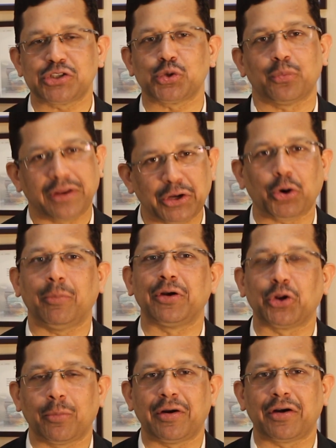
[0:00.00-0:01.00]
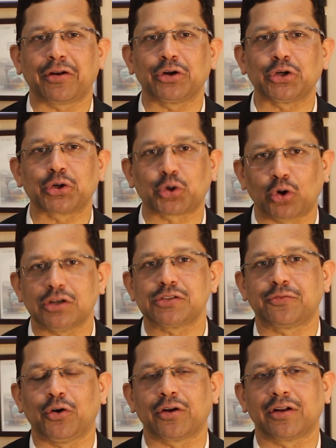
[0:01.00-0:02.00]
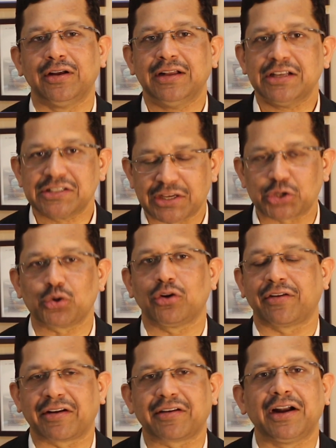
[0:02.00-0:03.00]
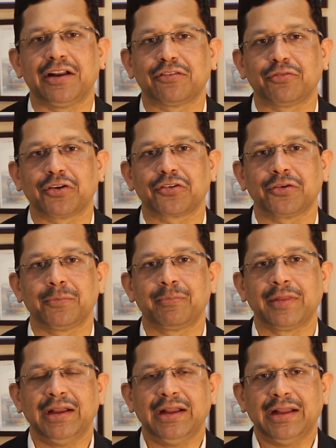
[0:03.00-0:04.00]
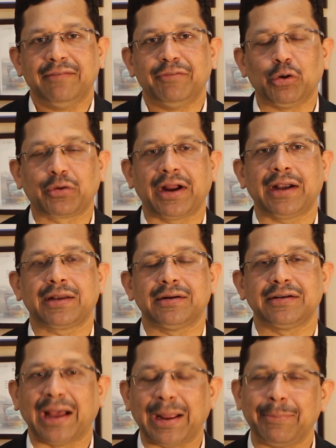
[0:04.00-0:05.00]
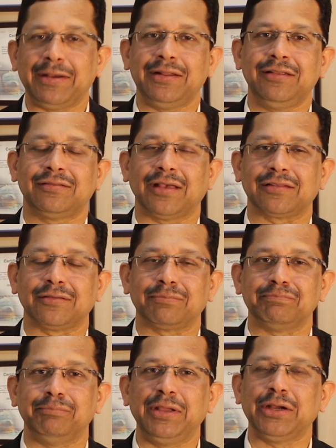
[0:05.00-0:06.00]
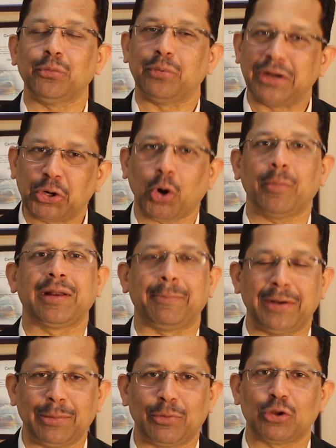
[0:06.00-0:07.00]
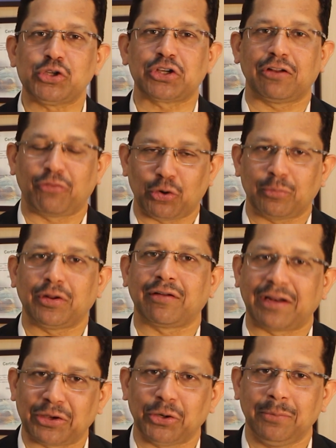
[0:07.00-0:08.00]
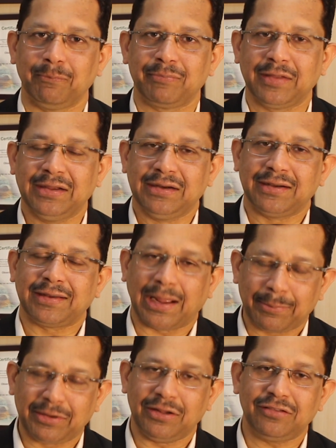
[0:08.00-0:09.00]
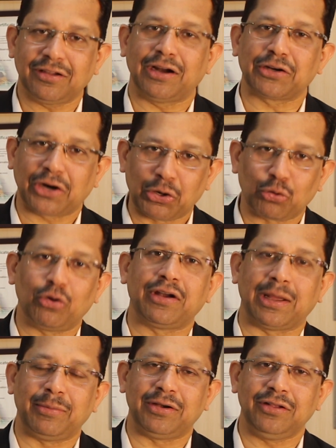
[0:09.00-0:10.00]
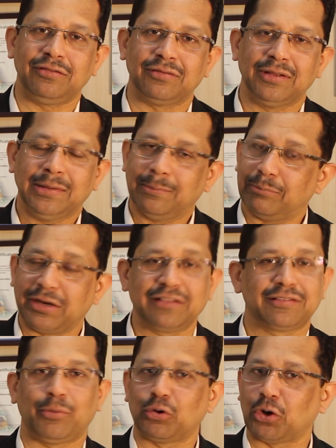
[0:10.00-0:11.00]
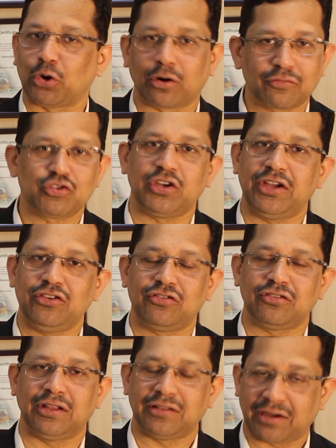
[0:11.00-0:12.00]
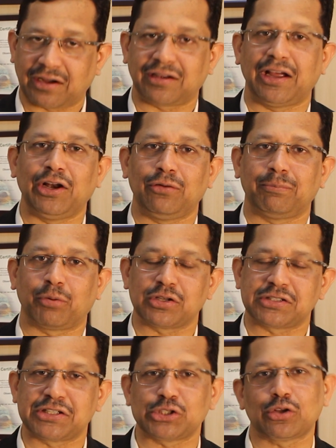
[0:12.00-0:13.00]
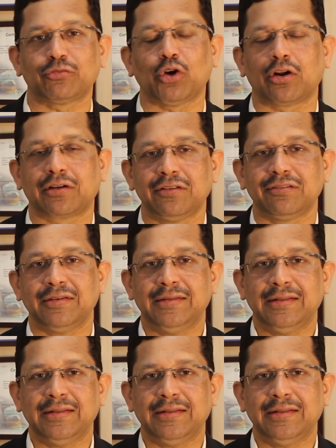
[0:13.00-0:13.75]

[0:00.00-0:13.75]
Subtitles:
is a very common denominator and a cause for sexual or erectile dysfunction. We look at diabetes as being a very common epidemiological phenomenon right now. Diabetes and uncontrolled diabetes brings about a lot of change in the erectile processes of the organs,